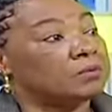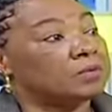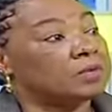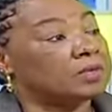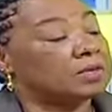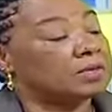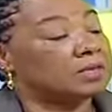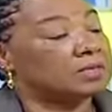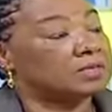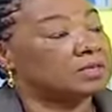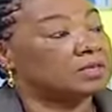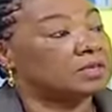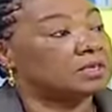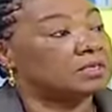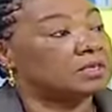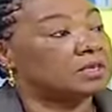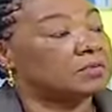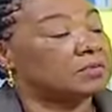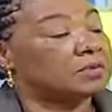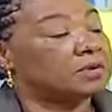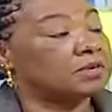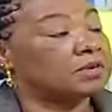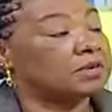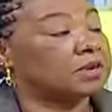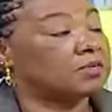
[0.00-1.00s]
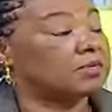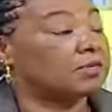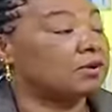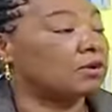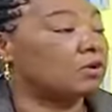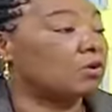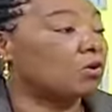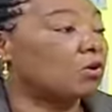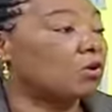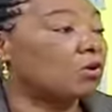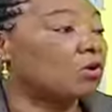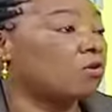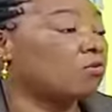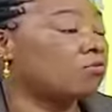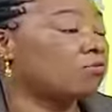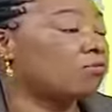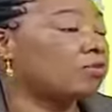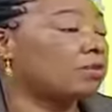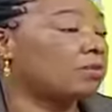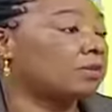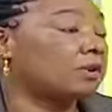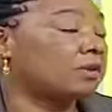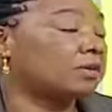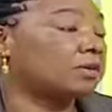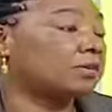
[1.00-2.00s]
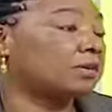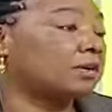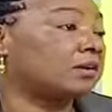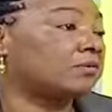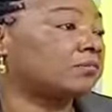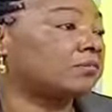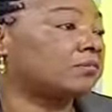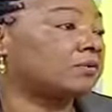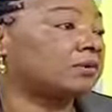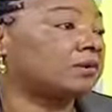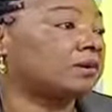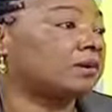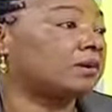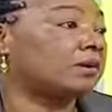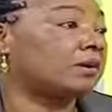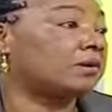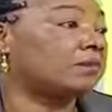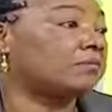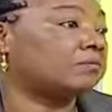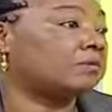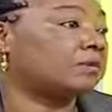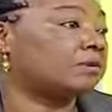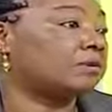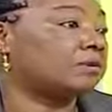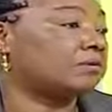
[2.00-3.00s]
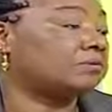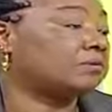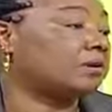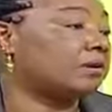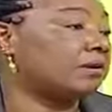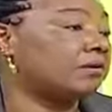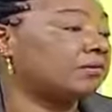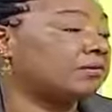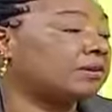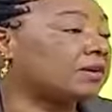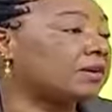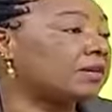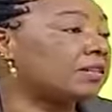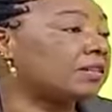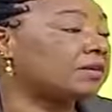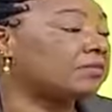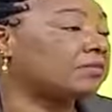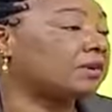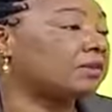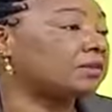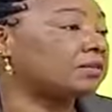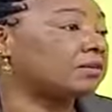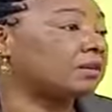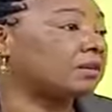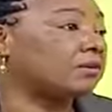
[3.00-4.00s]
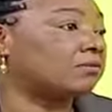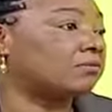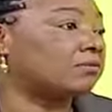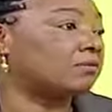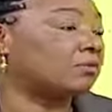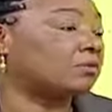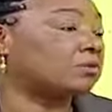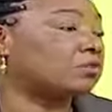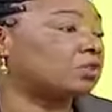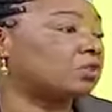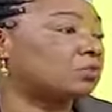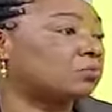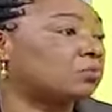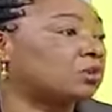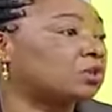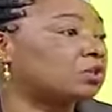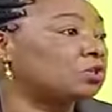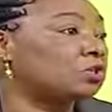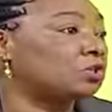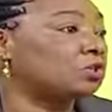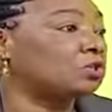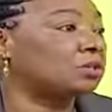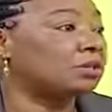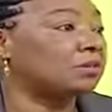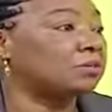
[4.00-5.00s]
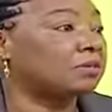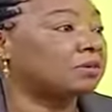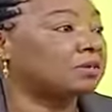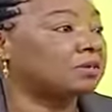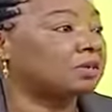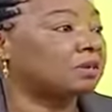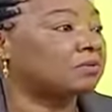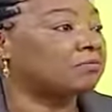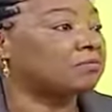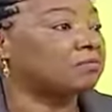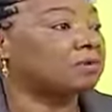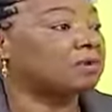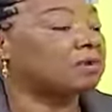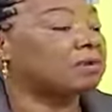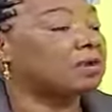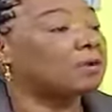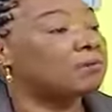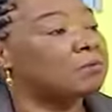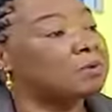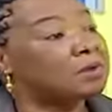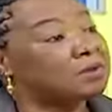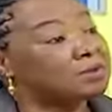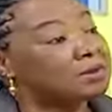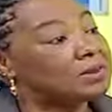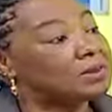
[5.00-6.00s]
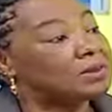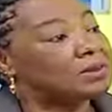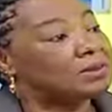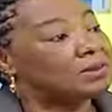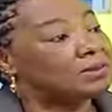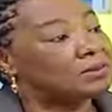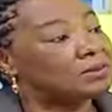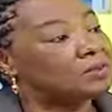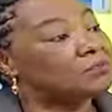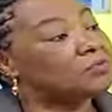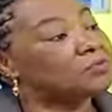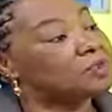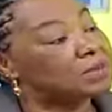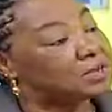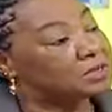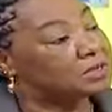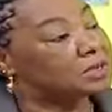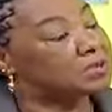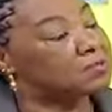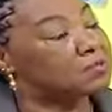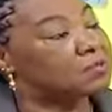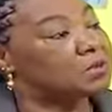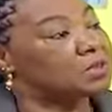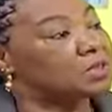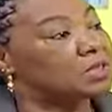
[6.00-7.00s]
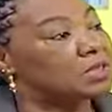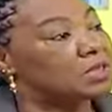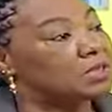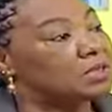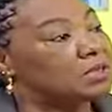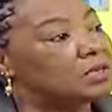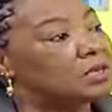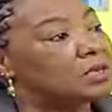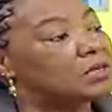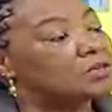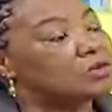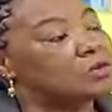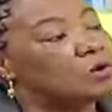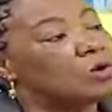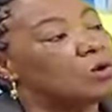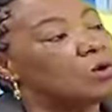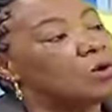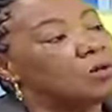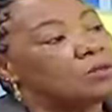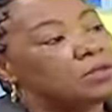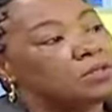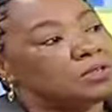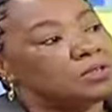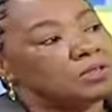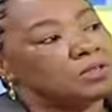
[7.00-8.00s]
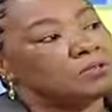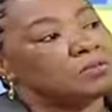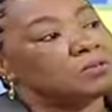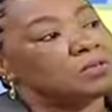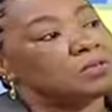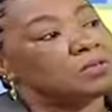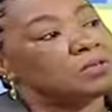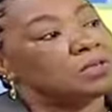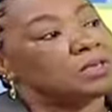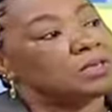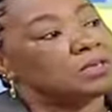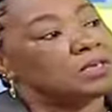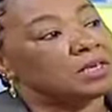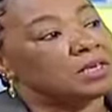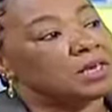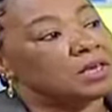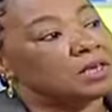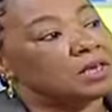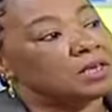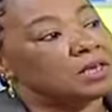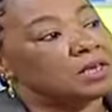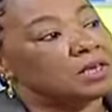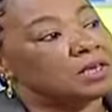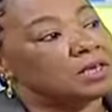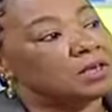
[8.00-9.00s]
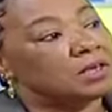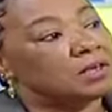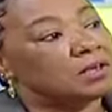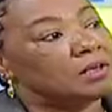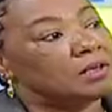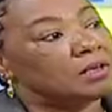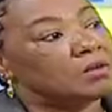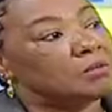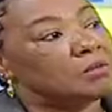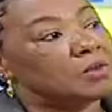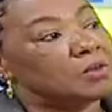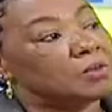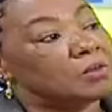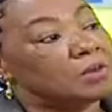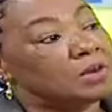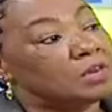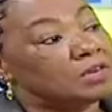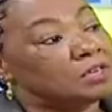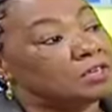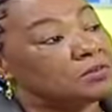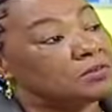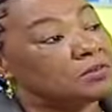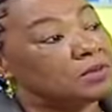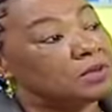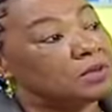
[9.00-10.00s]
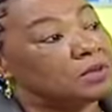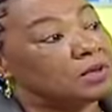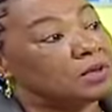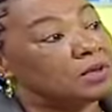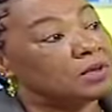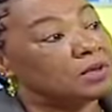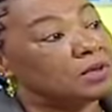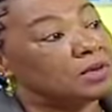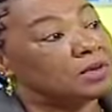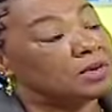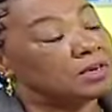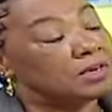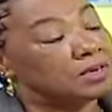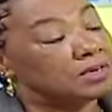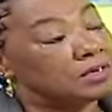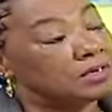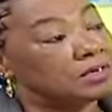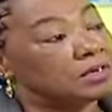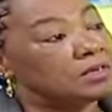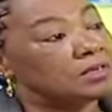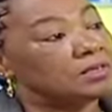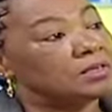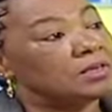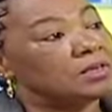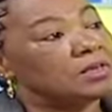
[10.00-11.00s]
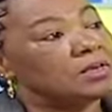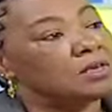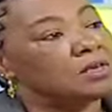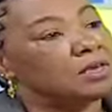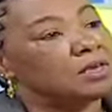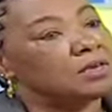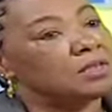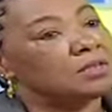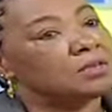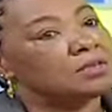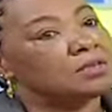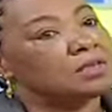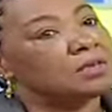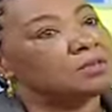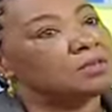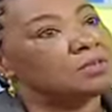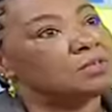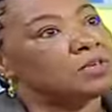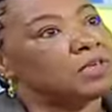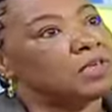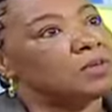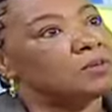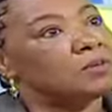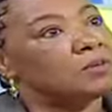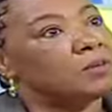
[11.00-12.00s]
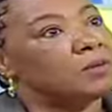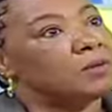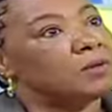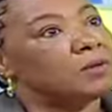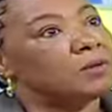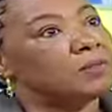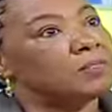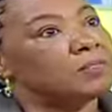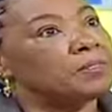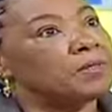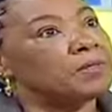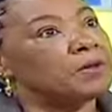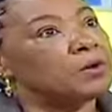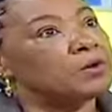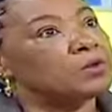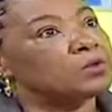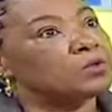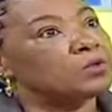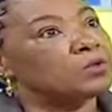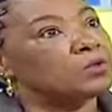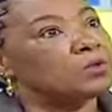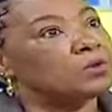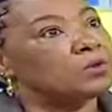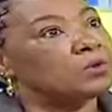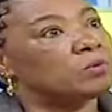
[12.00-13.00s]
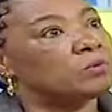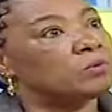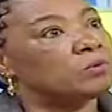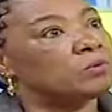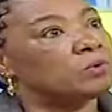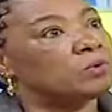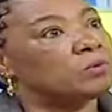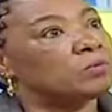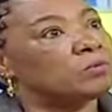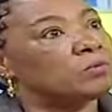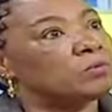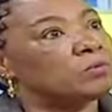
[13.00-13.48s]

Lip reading: with the disease. They might have a cough, they might have diarrhea, they might have constipation, they might have difficulty in breathing. Mm-hmm. So all these symptoms are taken care by palliative care clinicians. At the same time, we also